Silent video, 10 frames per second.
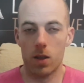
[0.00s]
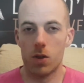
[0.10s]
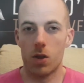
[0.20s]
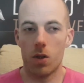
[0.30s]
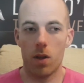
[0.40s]

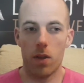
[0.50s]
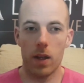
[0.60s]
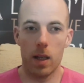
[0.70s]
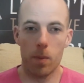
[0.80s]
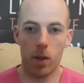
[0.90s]
Start to
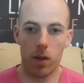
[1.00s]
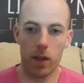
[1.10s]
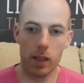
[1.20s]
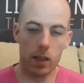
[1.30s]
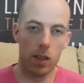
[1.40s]
think about
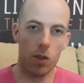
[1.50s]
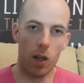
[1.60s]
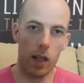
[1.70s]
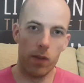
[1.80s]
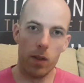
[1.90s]
things in your
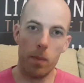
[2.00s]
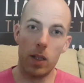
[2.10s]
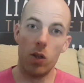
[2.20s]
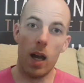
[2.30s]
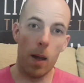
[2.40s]
life that
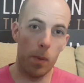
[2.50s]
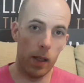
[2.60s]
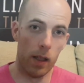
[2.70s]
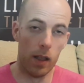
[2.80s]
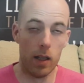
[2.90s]
make you
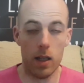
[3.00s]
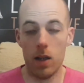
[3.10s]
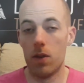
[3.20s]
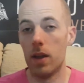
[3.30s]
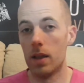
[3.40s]
happy
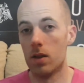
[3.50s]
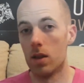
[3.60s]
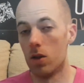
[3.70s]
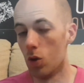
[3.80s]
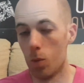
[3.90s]
and things
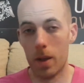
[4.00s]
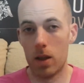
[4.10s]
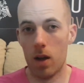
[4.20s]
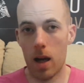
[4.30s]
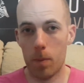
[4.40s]
that don't make
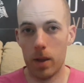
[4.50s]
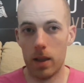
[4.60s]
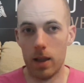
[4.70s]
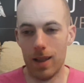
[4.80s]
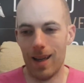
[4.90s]
you happy.
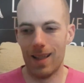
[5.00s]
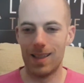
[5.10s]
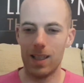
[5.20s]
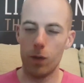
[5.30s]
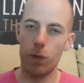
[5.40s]
And
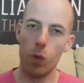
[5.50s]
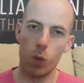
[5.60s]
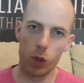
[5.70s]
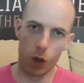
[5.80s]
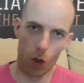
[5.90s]
instead of
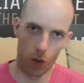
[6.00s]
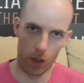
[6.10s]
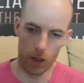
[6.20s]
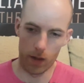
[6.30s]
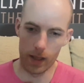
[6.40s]
focusing on
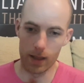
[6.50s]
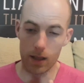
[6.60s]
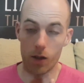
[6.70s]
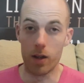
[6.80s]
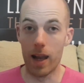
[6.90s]
the things
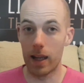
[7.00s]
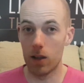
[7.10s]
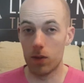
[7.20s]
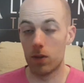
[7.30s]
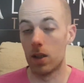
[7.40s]
that are
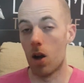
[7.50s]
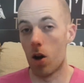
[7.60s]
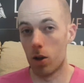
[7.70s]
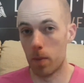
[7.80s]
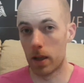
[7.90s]
negative, that
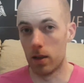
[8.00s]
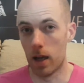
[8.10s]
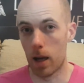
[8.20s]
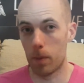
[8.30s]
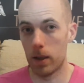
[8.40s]
aren't making you
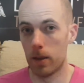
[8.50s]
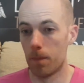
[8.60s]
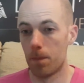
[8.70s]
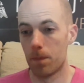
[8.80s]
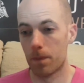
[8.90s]
happy,
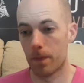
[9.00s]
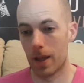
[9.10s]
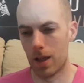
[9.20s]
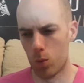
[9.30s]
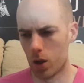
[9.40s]

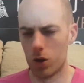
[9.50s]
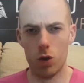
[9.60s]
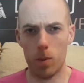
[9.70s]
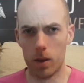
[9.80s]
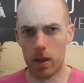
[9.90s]
and what to
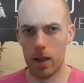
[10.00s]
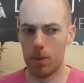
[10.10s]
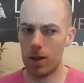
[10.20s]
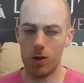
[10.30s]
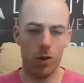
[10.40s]
do about them,
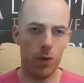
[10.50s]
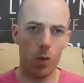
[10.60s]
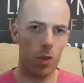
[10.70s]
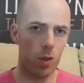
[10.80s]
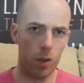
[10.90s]
just
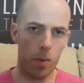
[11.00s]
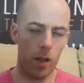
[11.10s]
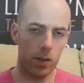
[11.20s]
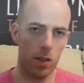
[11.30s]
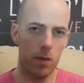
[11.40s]
focus on the
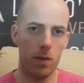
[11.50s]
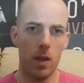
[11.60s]
positive.